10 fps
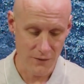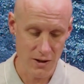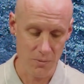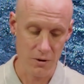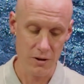
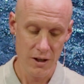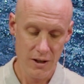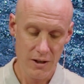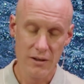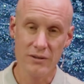They were
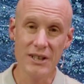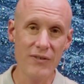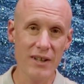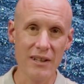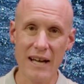
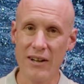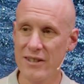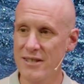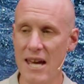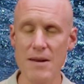leaving a lot on
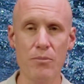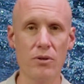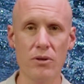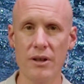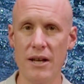the
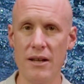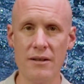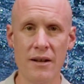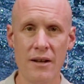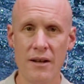table,
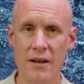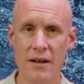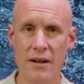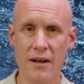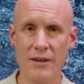and
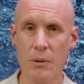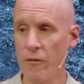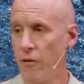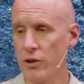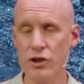uh, they were
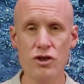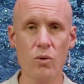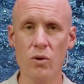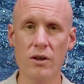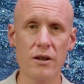falling
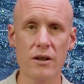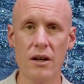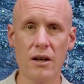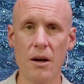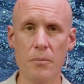short in
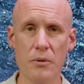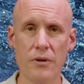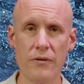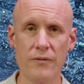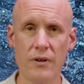a, a couple
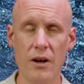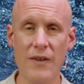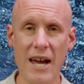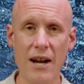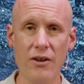of, of
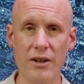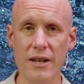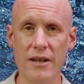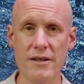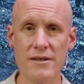
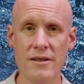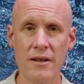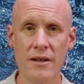areas.